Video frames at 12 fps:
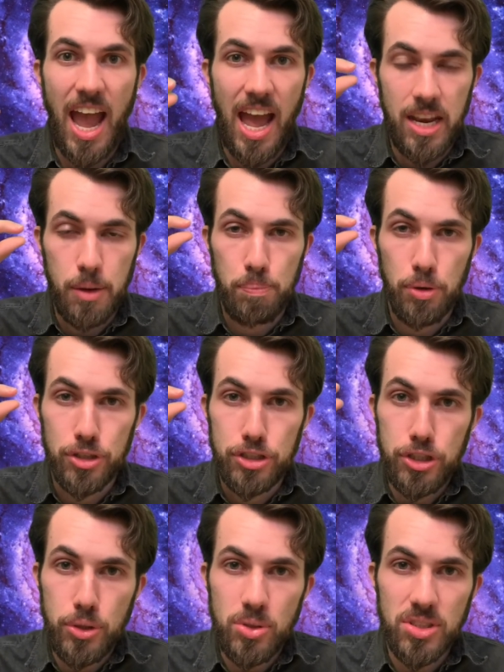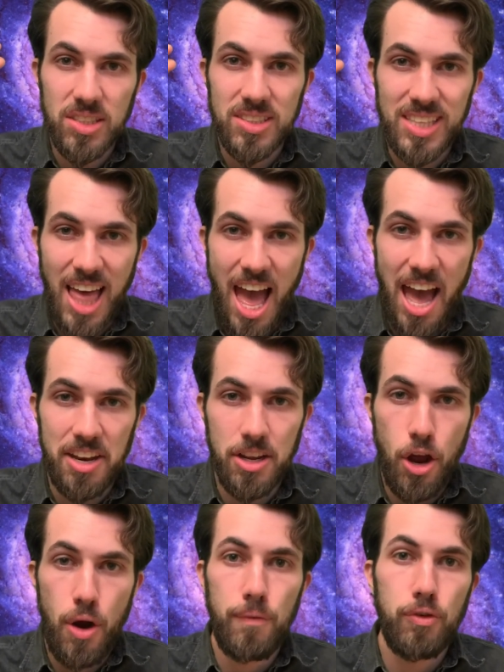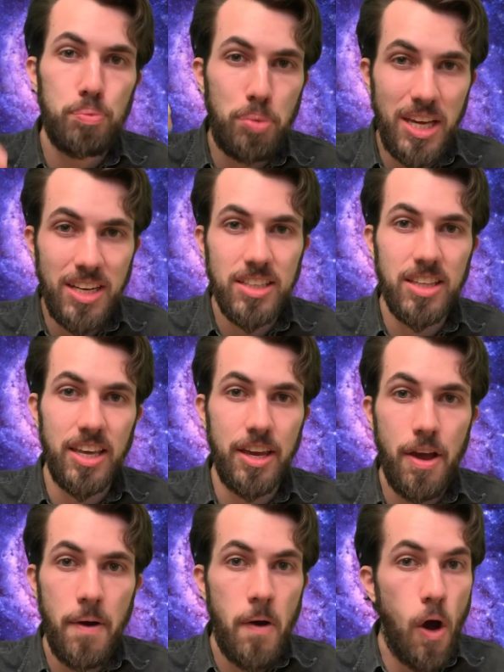And it produces that repeatedly